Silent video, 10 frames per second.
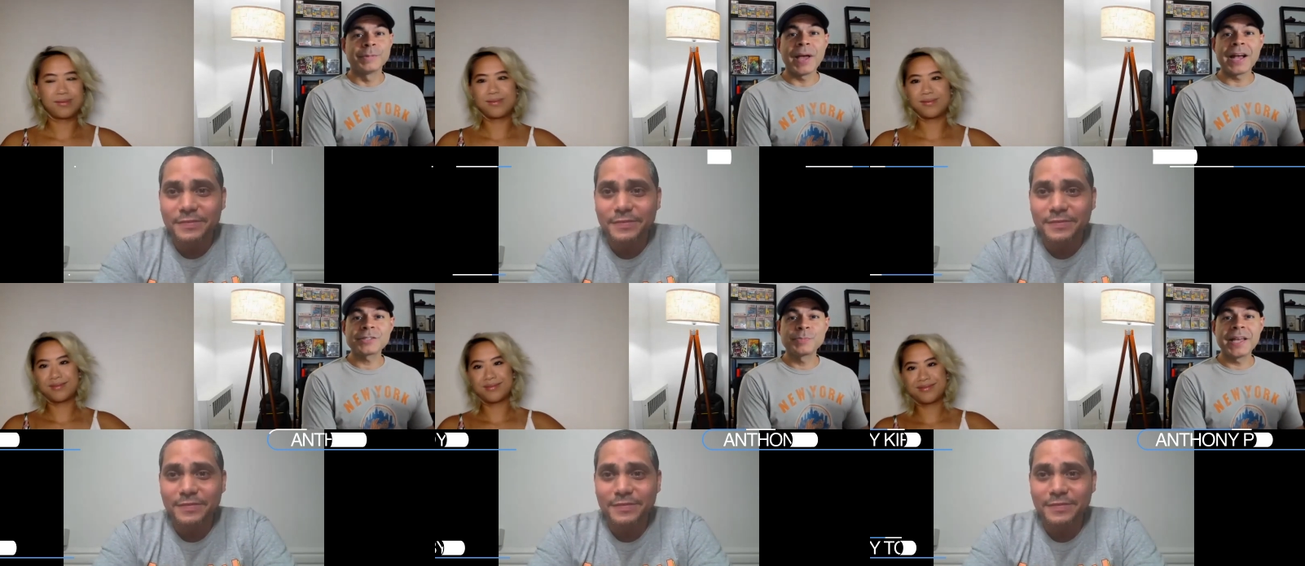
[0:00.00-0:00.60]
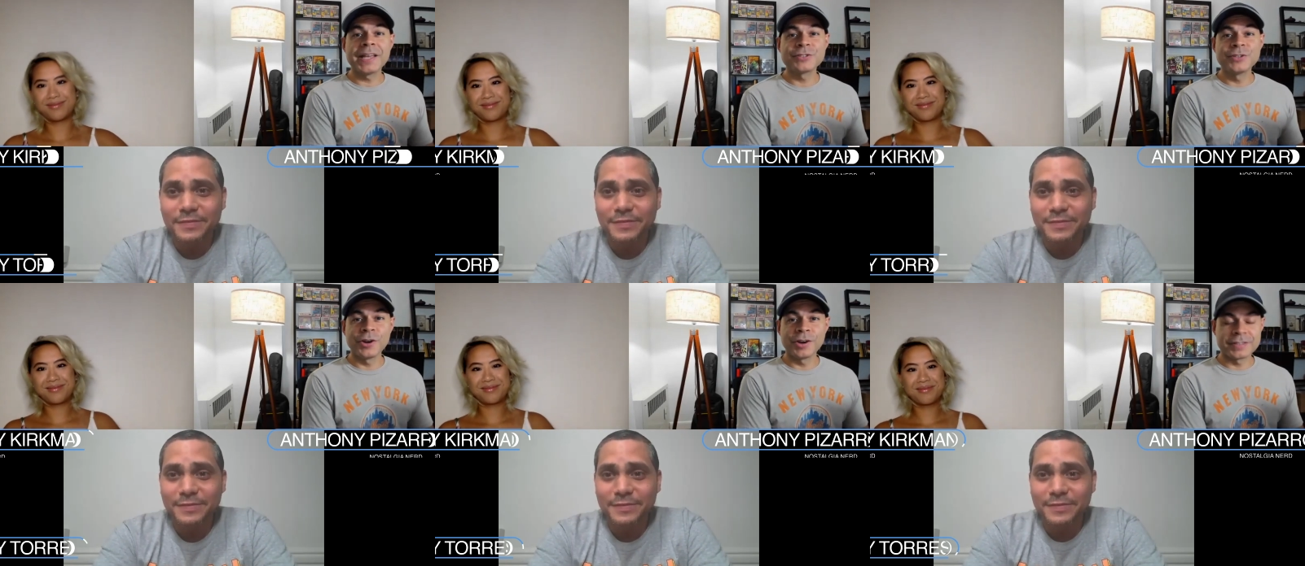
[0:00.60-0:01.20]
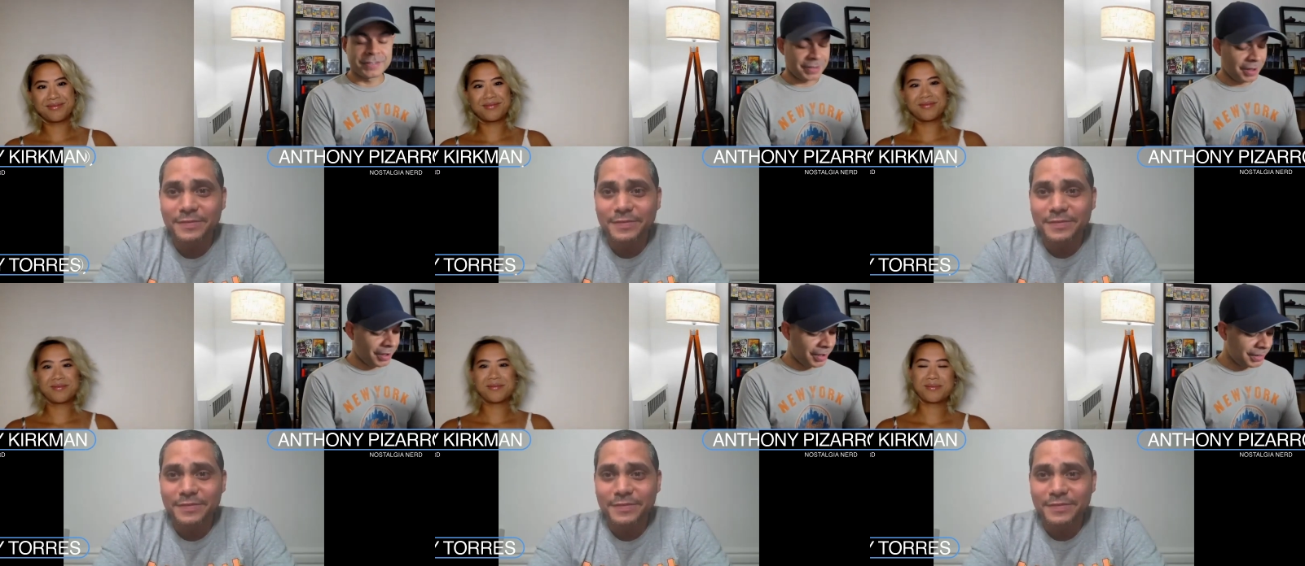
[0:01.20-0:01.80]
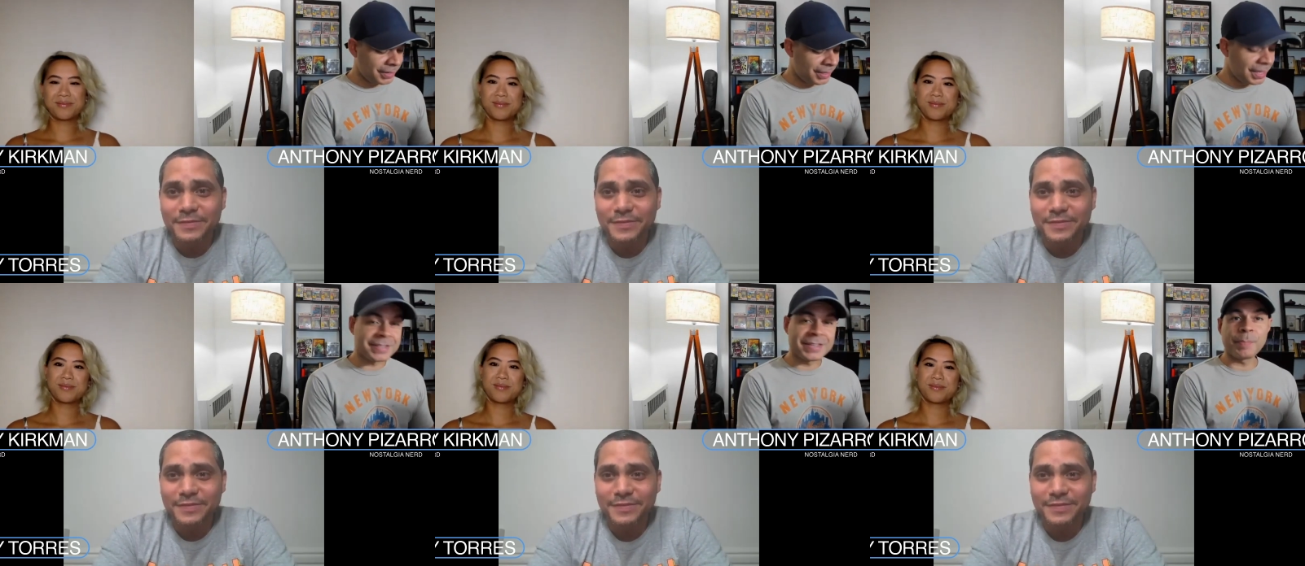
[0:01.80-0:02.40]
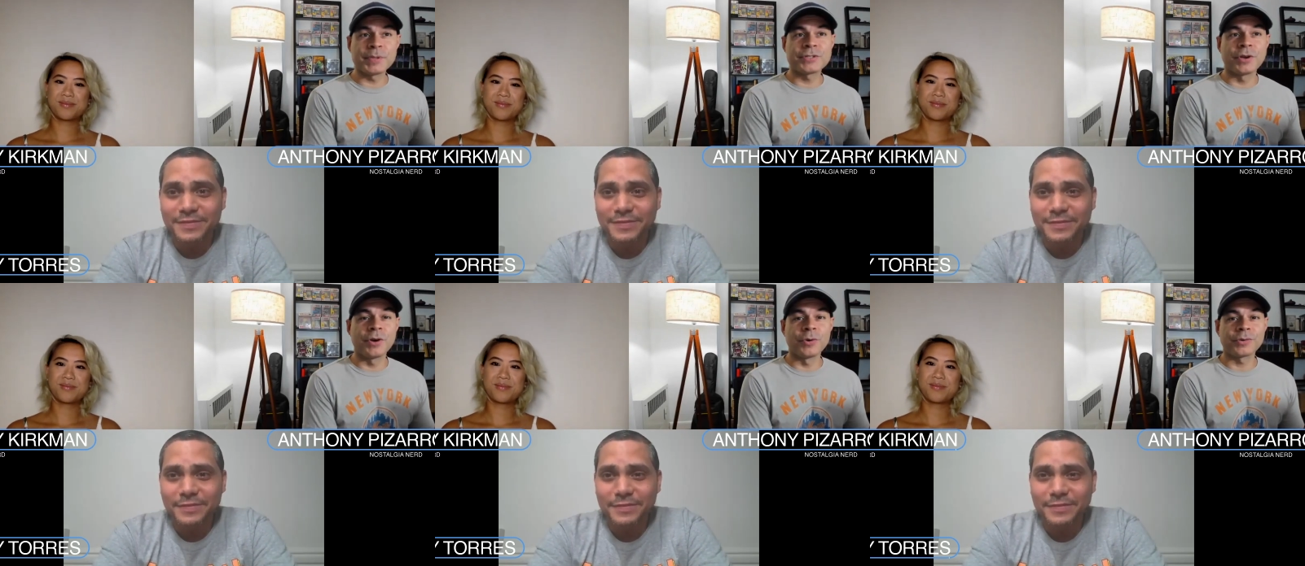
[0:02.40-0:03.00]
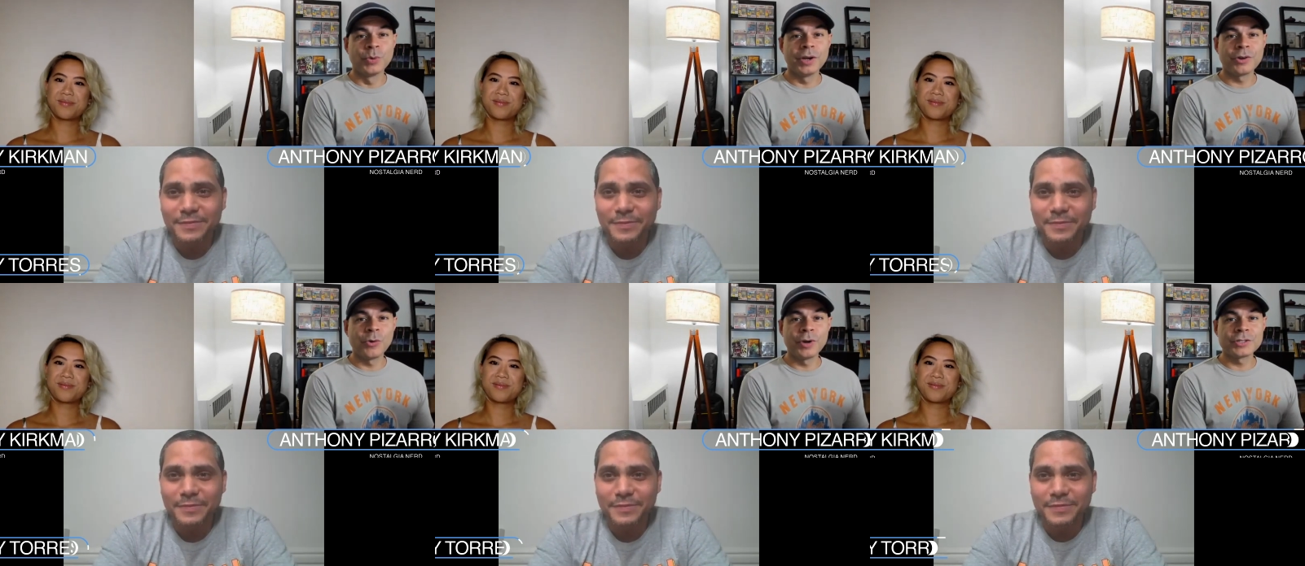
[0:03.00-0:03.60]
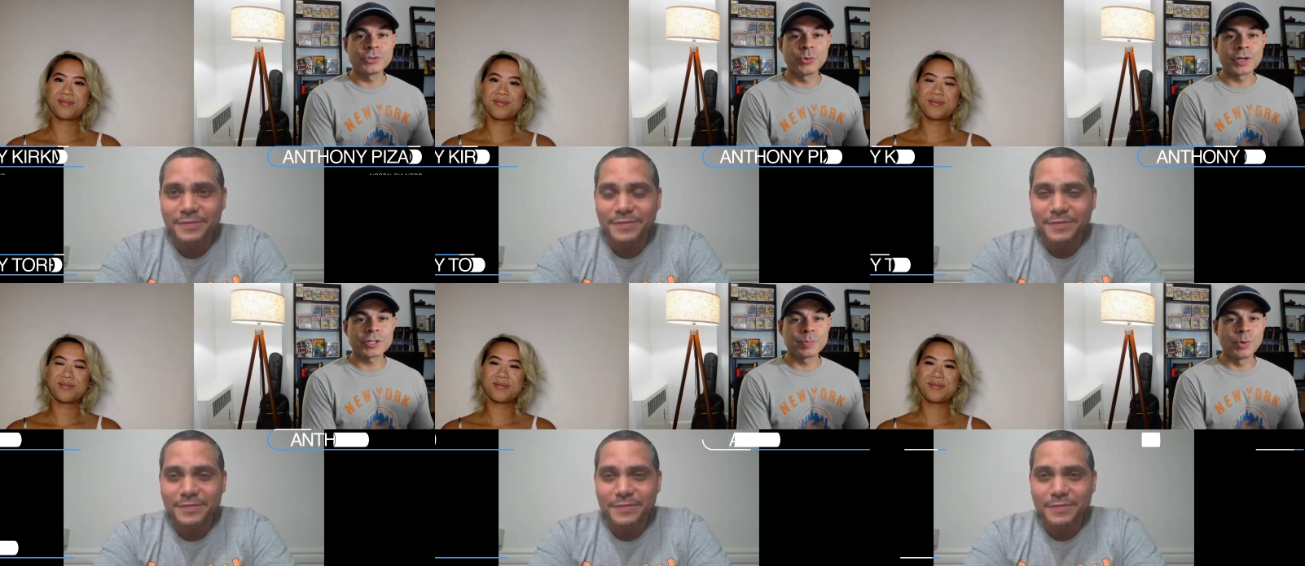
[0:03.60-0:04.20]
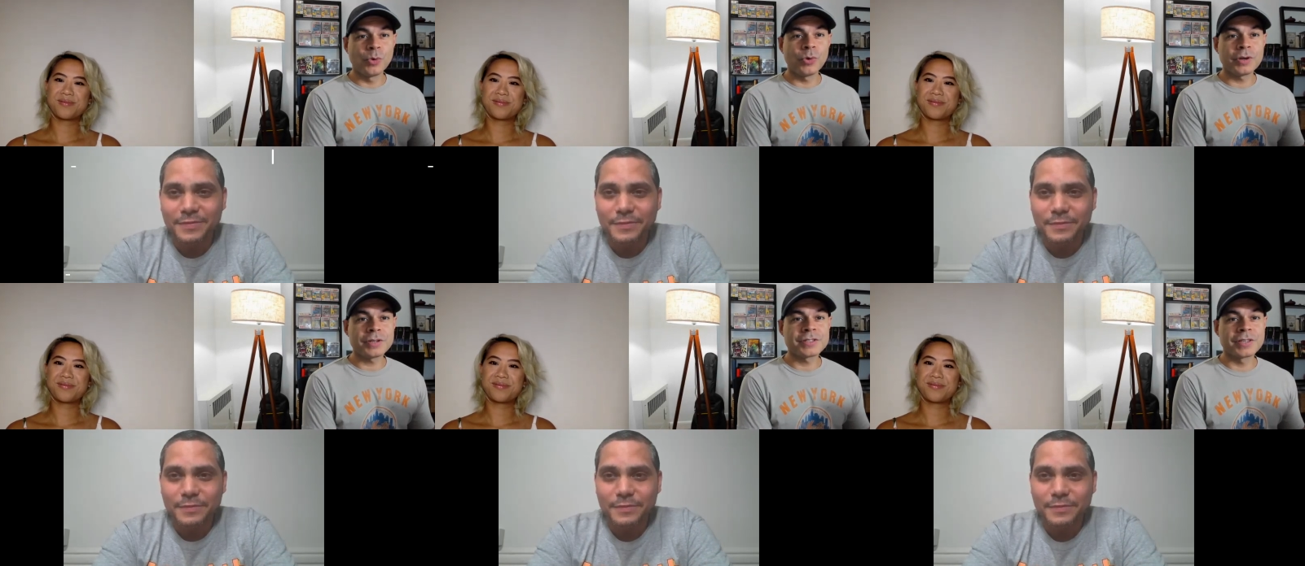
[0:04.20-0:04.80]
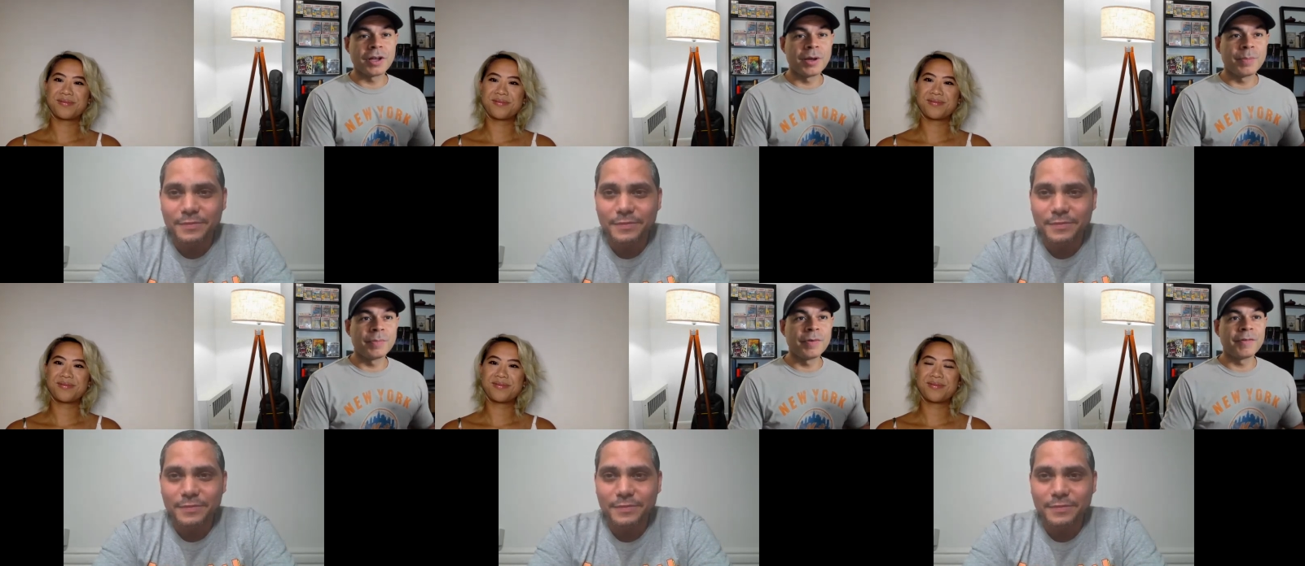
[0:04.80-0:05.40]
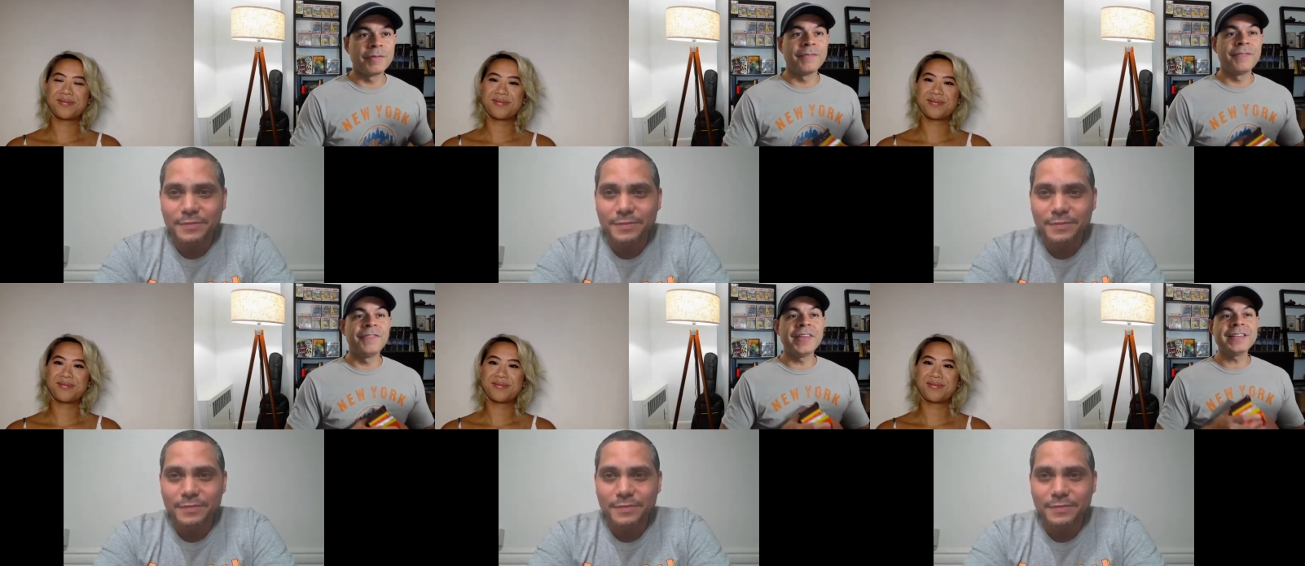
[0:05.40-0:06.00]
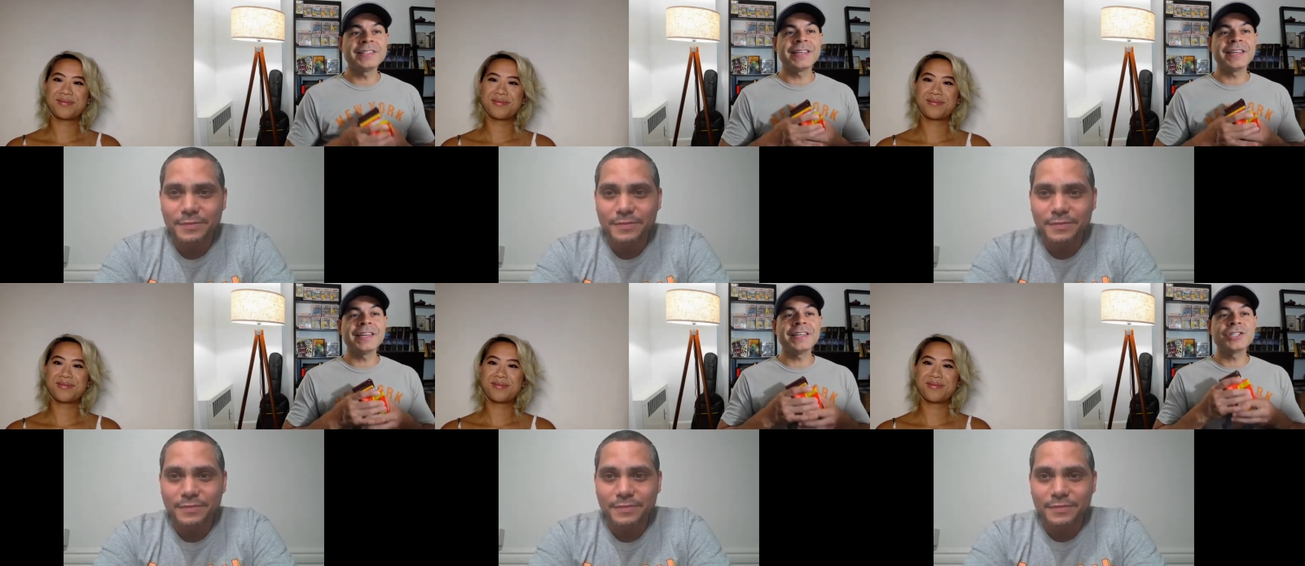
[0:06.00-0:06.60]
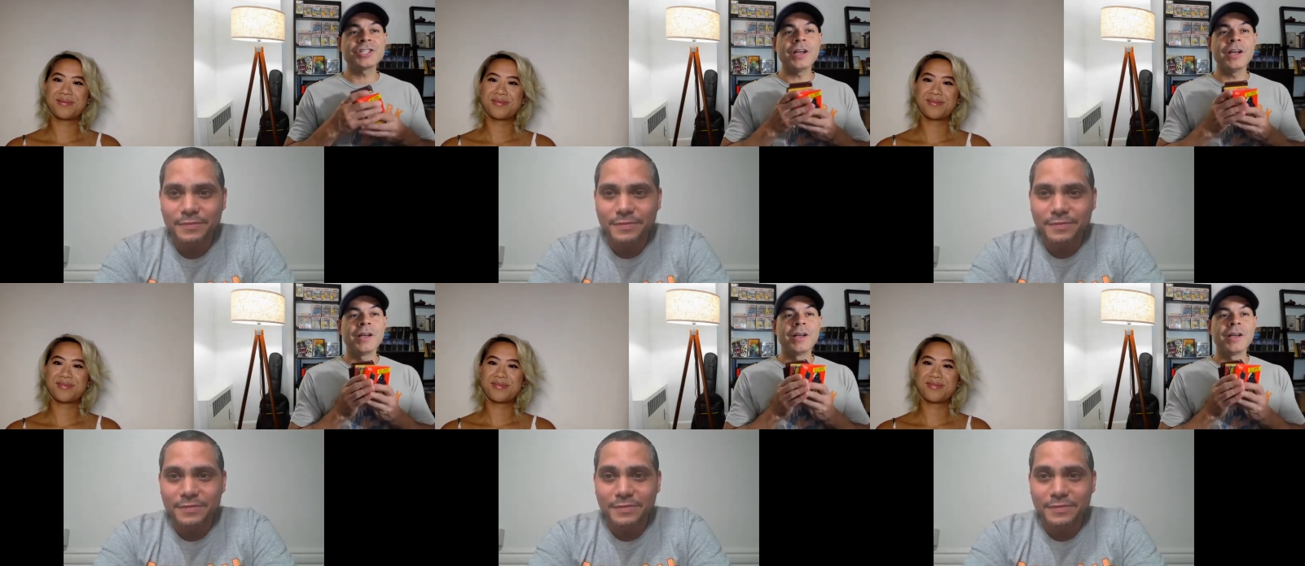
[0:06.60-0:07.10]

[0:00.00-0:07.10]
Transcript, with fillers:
Speaker 1: to BackSpace Nerdz. On this episode, we're going to explore some vintage,